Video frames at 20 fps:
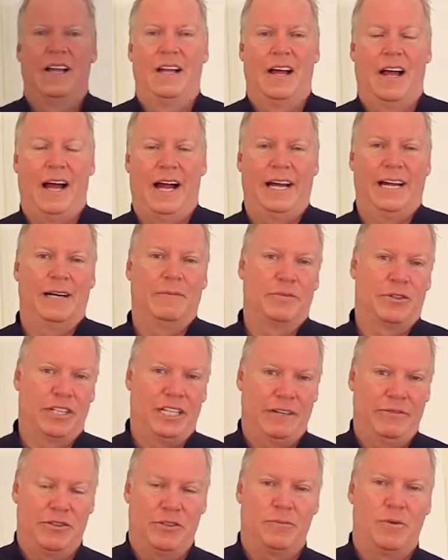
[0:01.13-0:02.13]
Hi, I'm
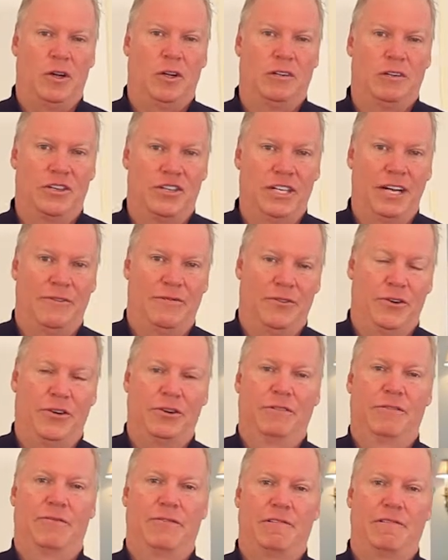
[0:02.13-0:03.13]
Steve Schimoler, chef
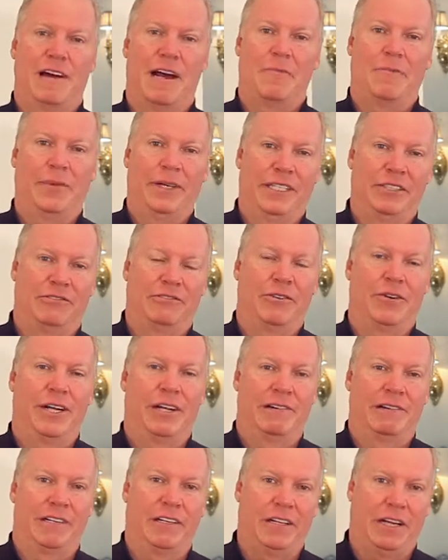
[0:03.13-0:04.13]
owner of Crop Bistro
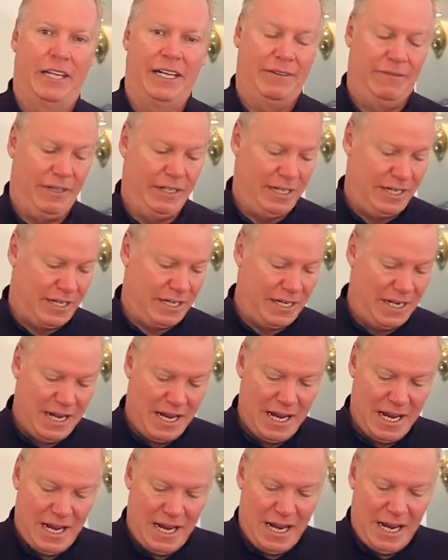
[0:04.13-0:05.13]
here in Cleveland,
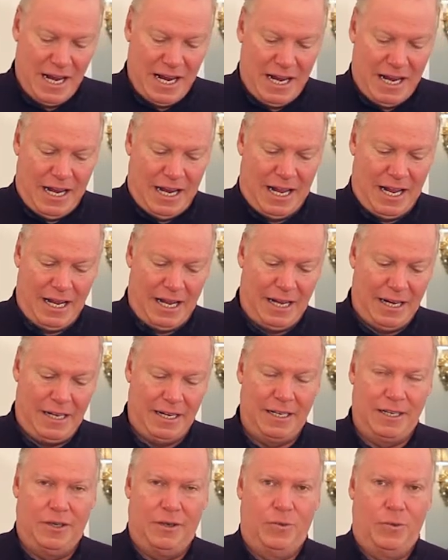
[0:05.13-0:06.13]

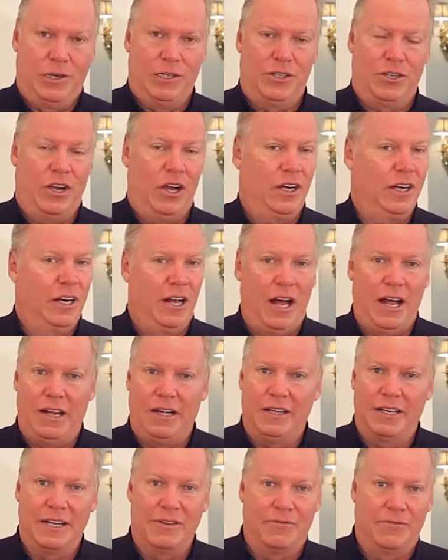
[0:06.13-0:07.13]
and we're talking
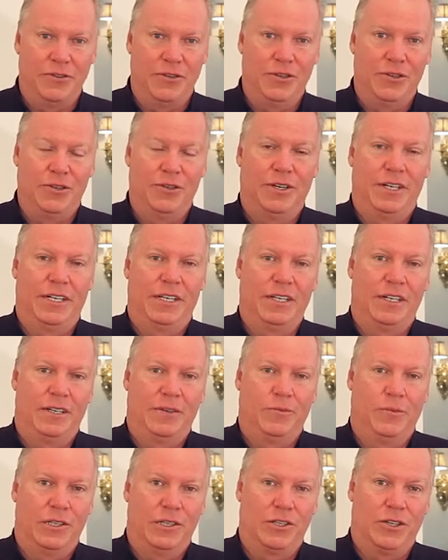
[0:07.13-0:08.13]
holiday food and
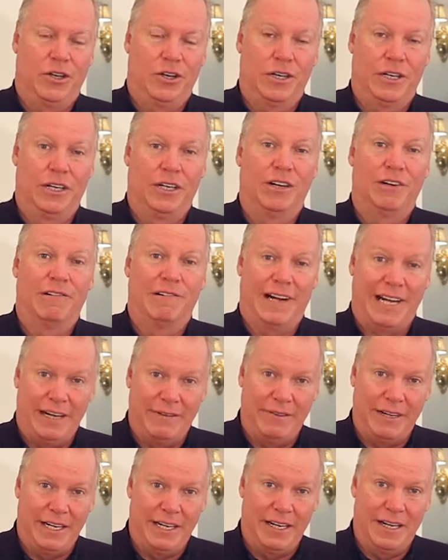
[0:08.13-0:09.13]
we're talking
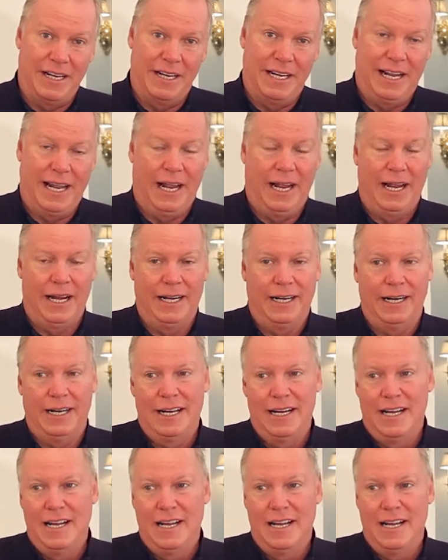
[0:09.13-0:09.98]
gravy. And